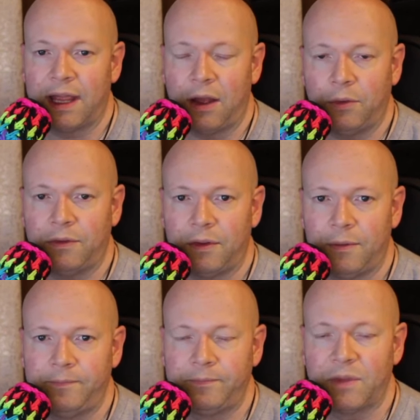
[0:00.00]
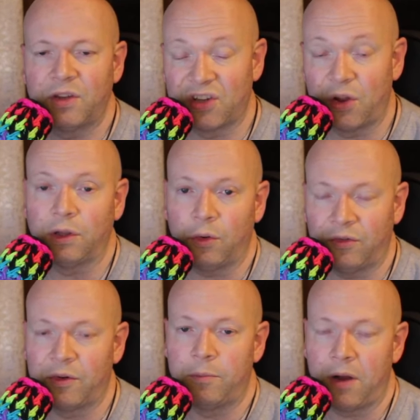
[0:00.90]
out Solo
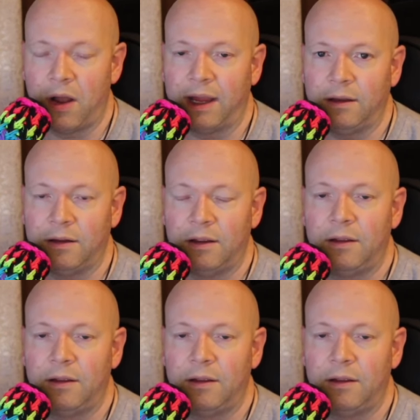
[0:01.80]
from behind.